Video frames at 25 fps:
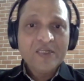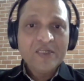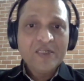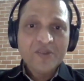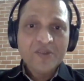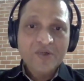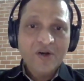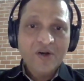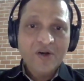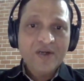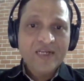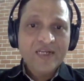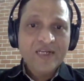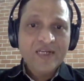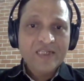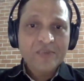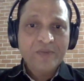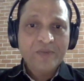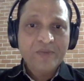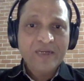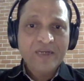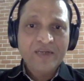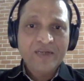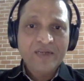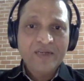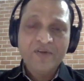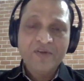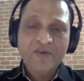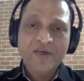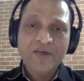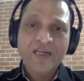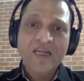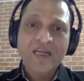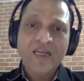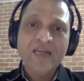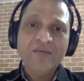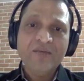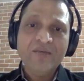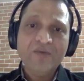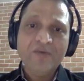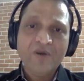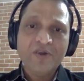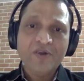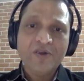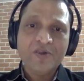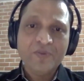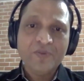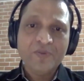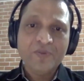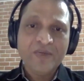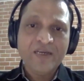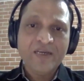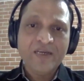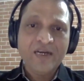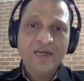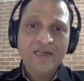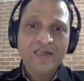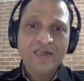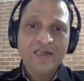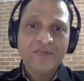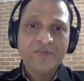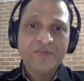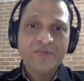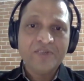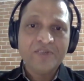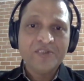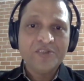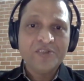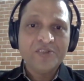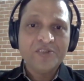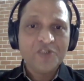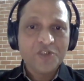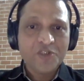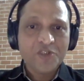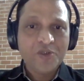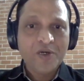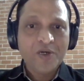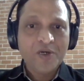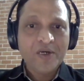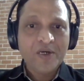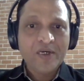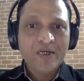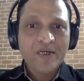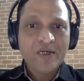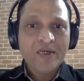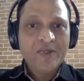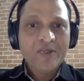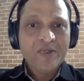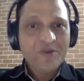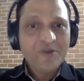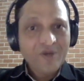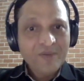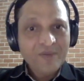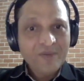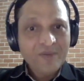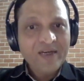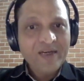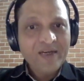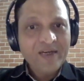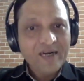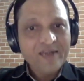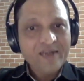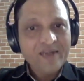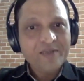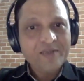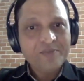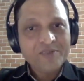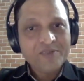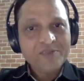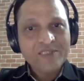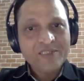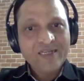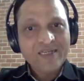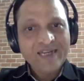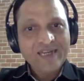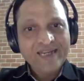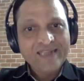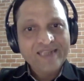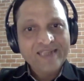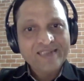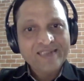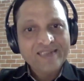Do not expect. If you really want to be 100% sure, you will be 100% late.